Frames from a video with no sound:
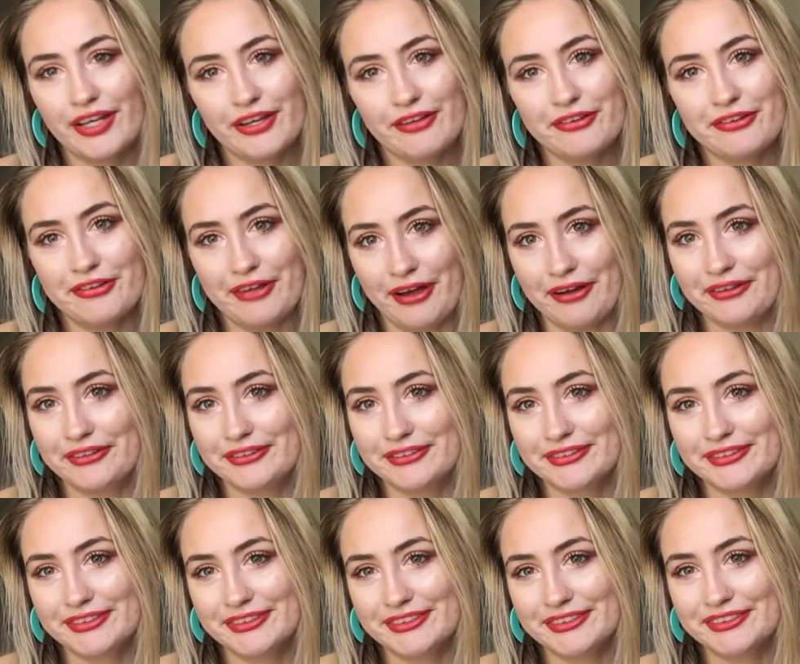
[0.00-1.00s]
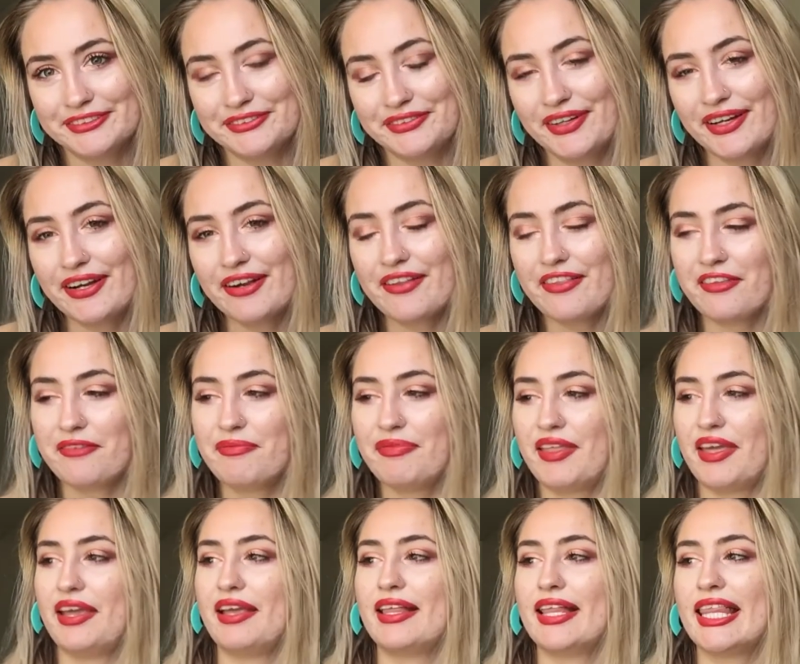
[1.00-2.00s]
So, what are some
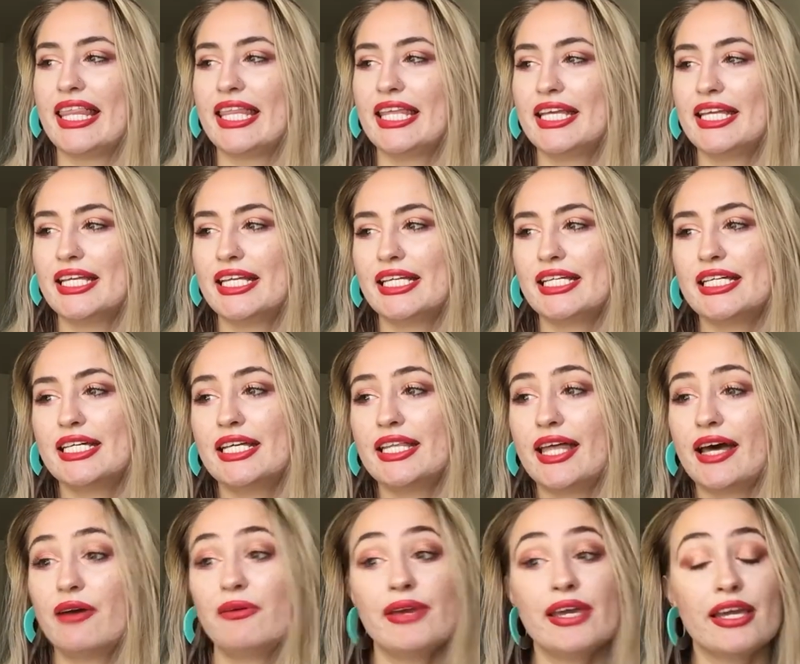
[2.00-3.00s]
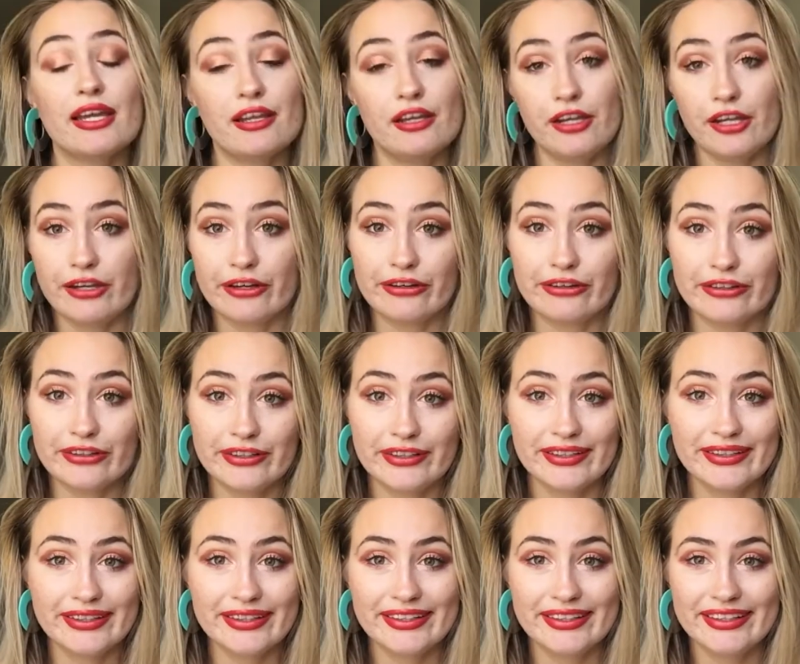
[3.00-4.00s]
things that we can do
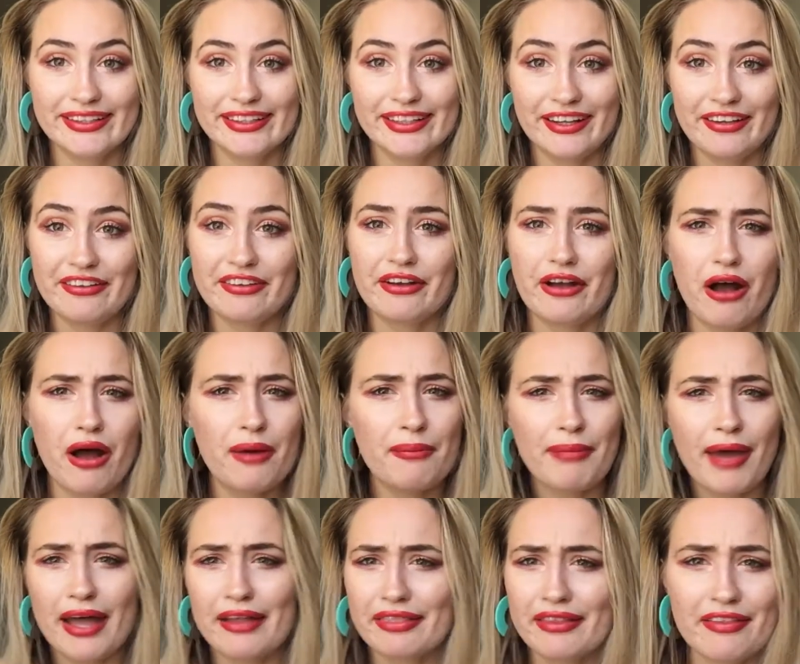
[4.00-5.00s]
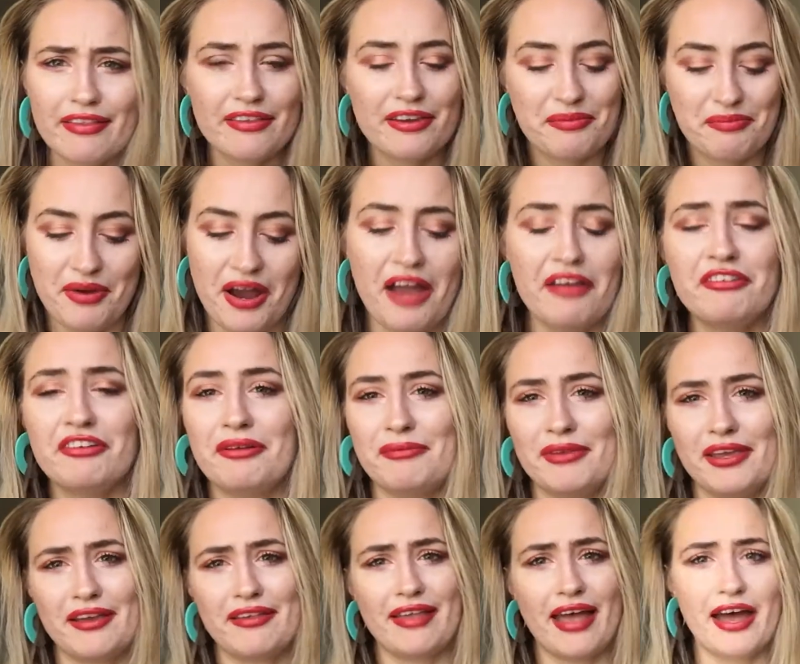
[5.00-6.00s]
to combat this depression?
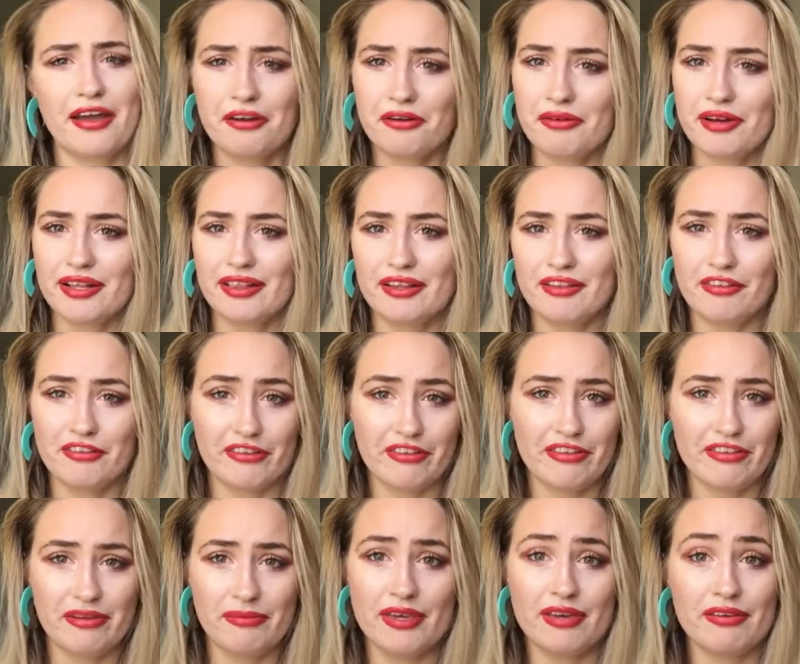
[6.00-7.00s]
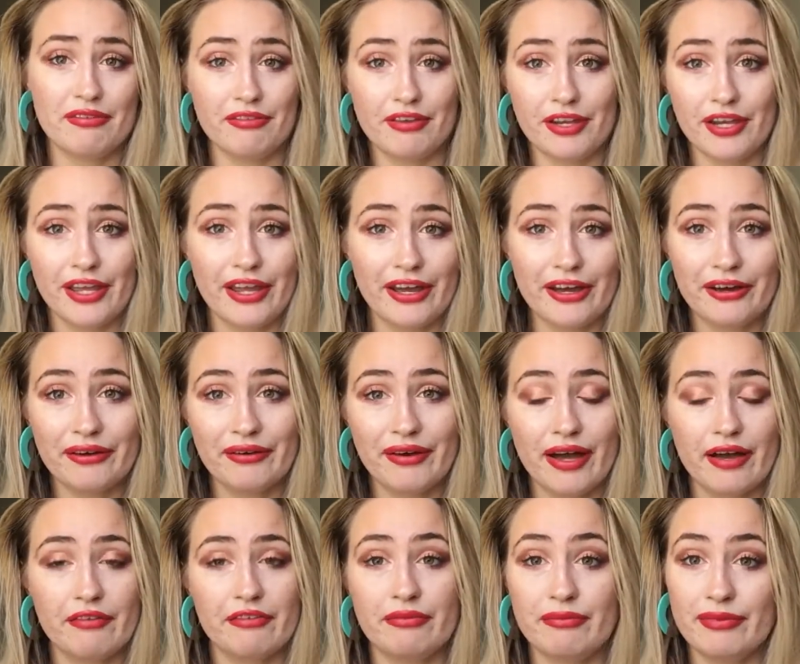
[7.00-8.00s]
Because I don't want this just to be a video
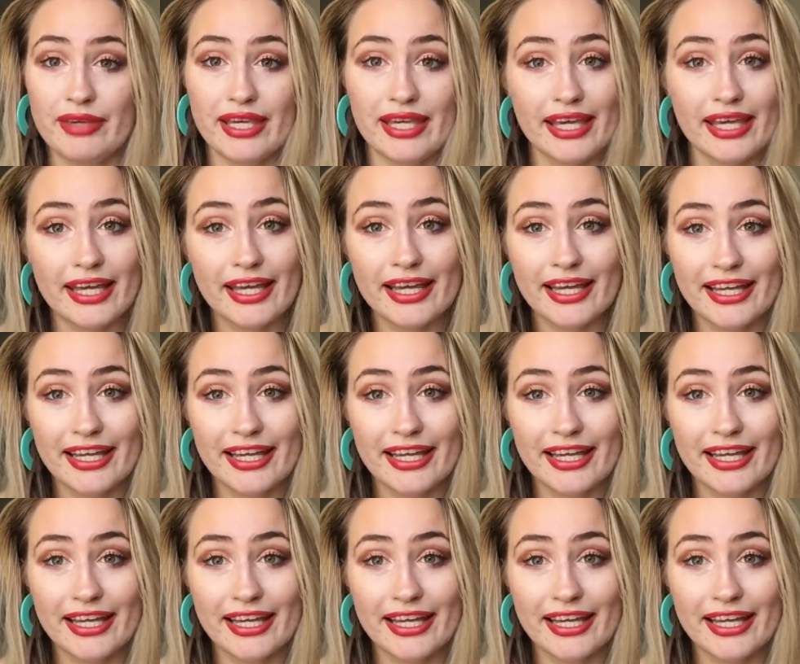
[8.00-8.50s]
of me